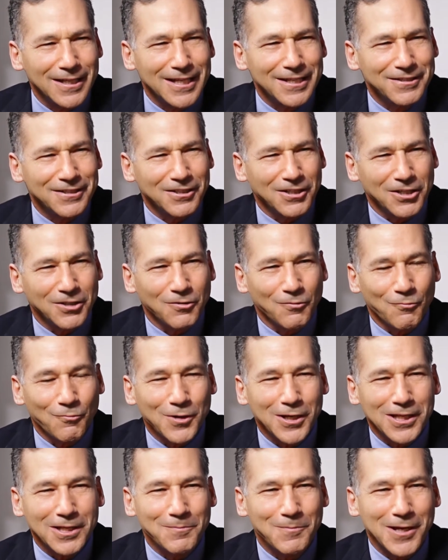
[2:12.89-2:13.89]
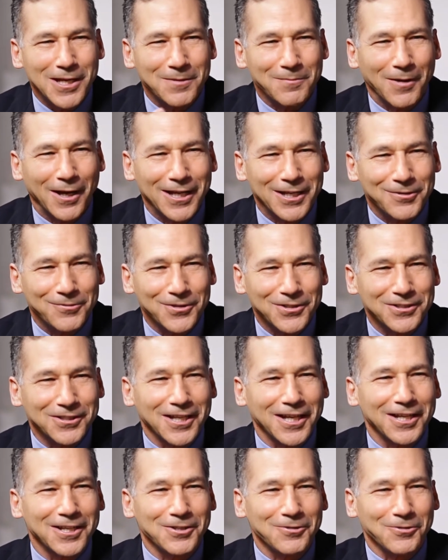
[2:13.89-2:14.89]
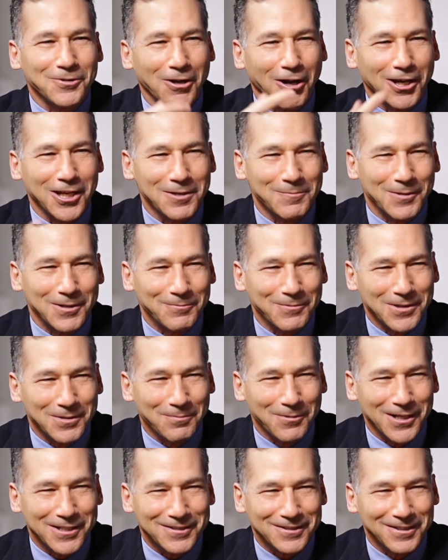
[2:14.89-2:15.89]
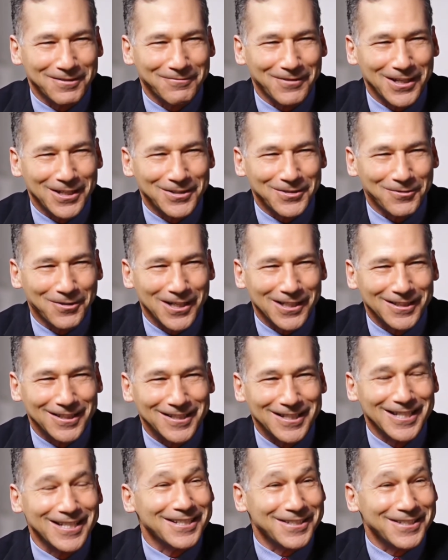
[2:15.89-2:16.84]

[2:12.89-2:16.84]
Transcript: is it going to really be in my interest to get into an argument with the president of Venezuela?